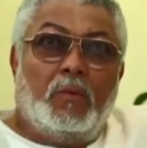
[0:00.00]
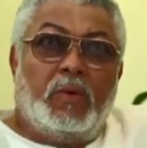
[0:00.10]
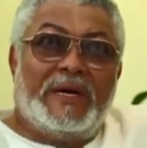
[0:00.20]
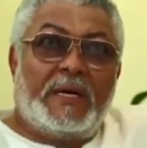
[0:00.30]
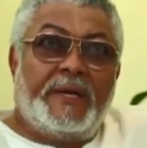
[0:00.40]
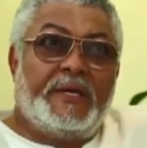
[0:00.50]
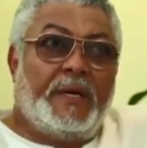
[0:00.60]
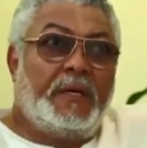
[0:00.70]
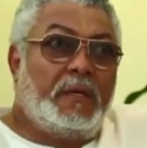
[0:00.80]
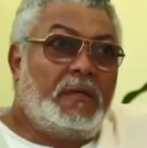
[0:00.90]
When I
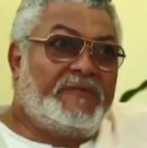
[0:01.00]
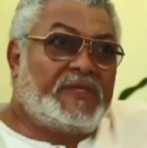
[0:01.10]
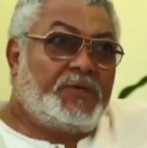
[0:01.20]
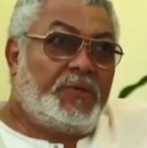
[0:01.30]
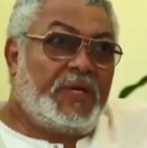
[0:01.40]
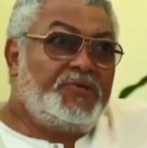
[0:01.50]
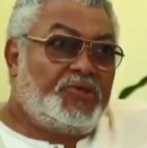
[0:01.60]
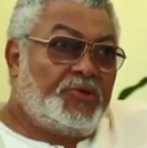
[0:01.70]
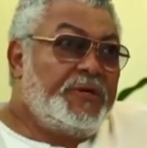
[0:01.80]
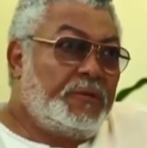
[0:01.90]
left school and
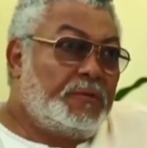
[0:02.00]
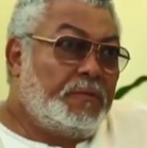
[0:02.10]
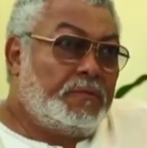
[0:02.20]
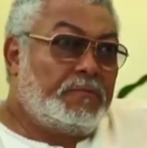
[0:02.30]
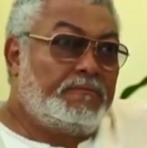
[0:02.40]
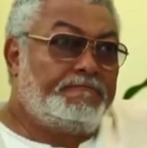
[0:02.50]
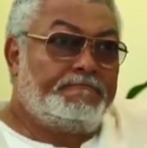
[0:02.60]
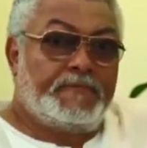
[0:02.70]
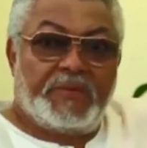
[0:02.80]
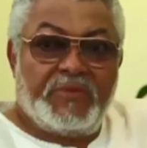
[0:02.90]
joined
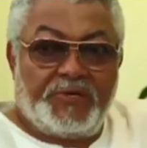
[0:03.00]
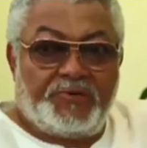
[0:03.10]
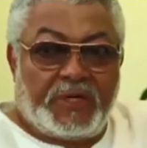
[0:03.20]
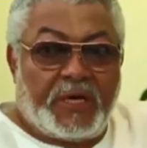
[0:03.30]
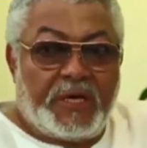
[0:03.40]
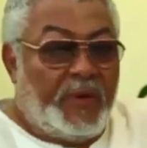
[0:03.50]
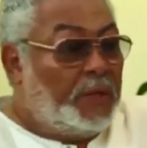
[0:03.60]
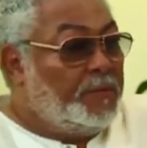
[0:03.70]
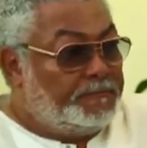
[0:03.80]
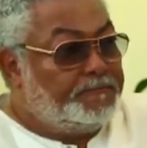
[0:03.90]
the military
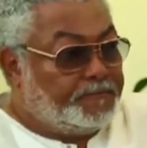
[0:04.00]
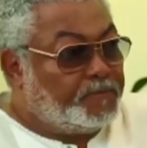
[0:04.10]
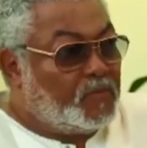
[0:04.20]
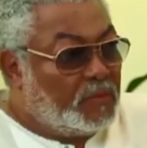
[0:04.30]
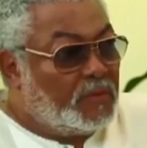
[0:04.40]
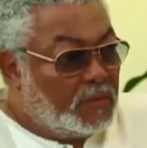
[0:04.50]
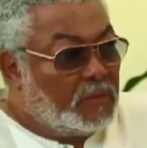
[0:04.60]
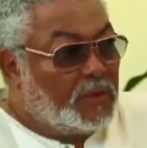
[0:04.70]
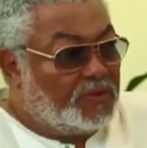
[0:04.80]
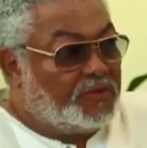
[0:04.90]
academy
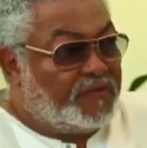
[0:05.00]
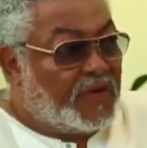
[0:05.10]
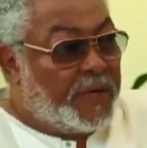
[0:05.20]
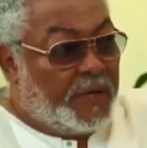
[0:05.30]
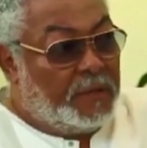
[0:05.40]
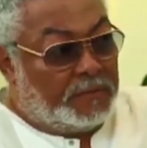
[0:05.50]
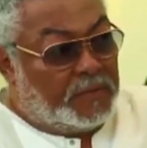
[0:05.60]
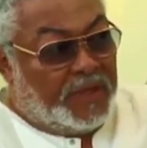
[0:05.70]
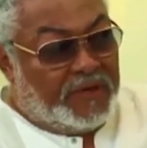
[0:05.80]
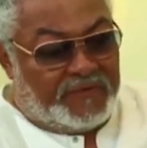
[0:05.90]
into flying,
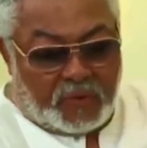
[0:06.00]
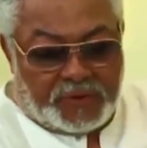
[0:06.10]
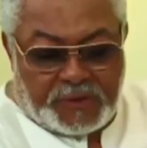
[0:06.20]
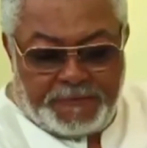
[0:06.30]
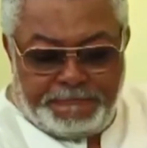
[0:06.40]
the Air Force,